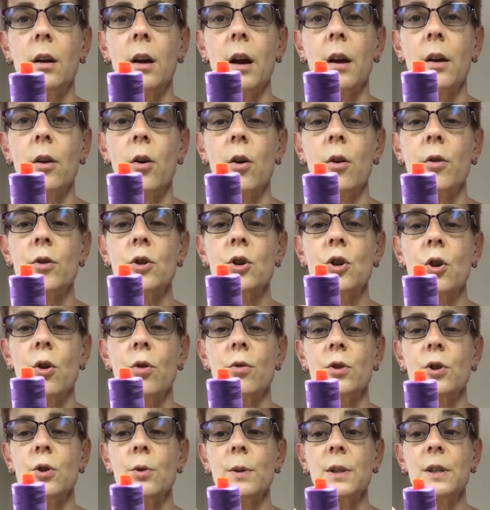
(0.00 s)
got an orange
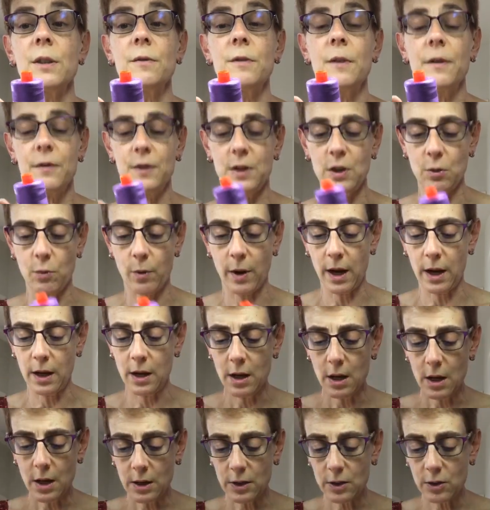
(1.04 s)
cone, so it's 50 weight.